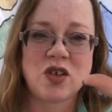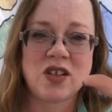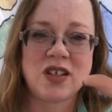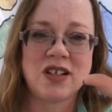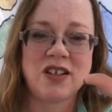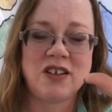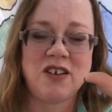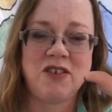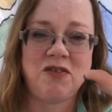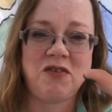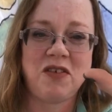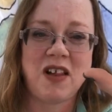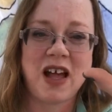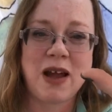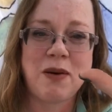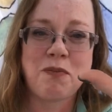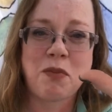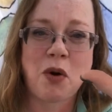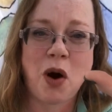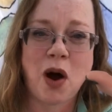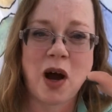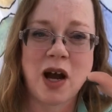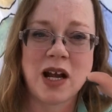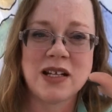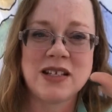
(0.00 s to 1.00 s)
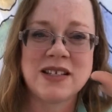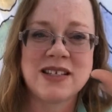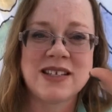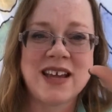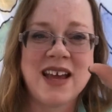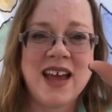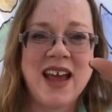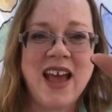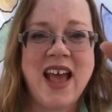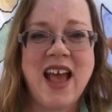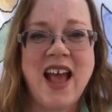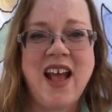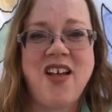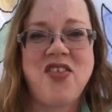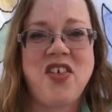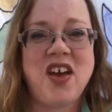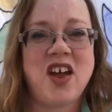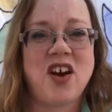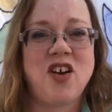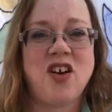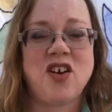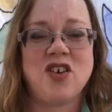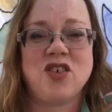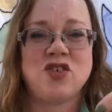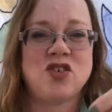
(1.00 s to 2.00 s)
the little flat pods
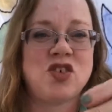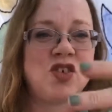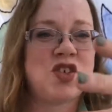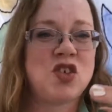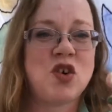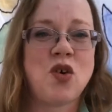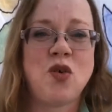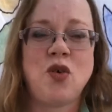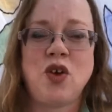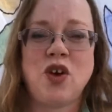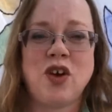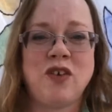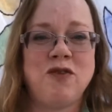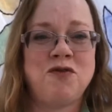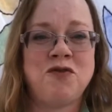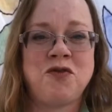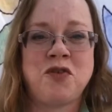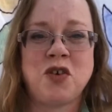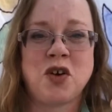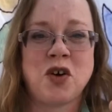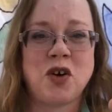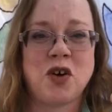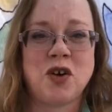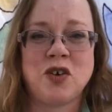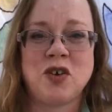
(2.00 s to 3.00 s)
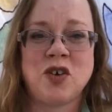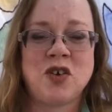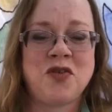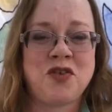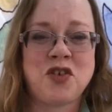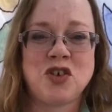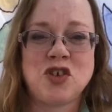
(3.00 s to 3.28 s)
that are so good for